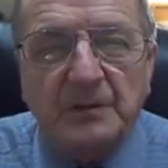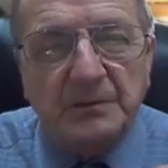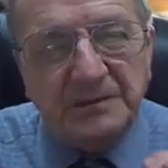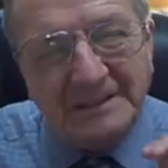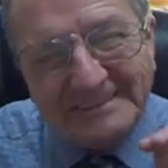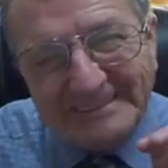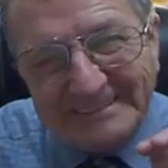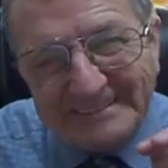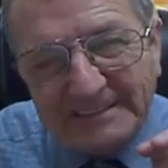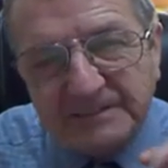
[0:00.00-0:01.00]
It's almost like
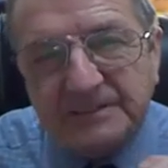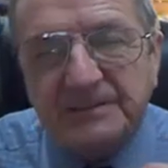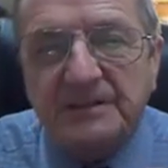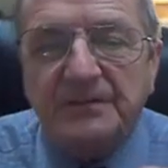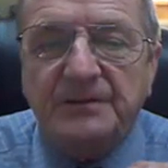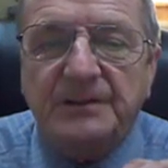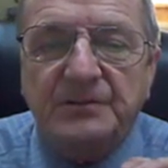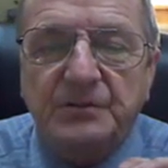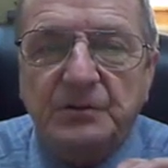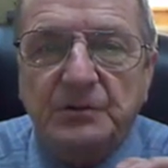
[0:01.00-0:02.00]
just enough to
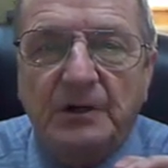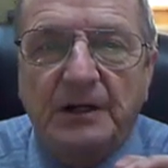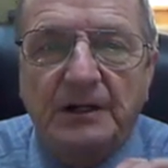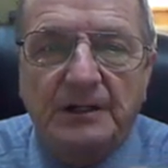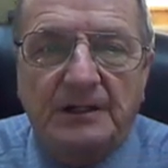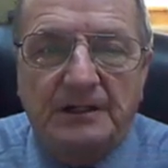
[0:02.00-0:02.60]
get your